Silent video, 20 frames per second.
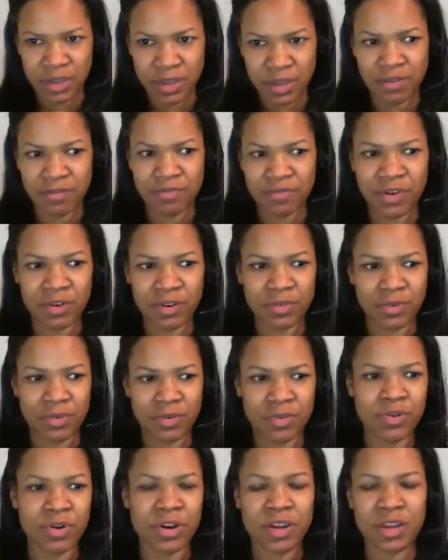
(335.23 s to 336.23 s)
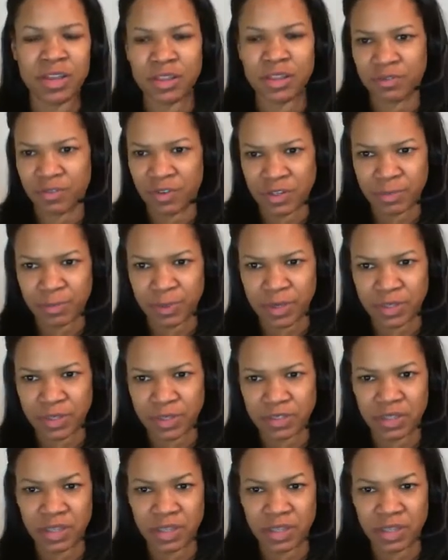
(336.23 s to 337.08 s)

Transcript: in federal court in the first place.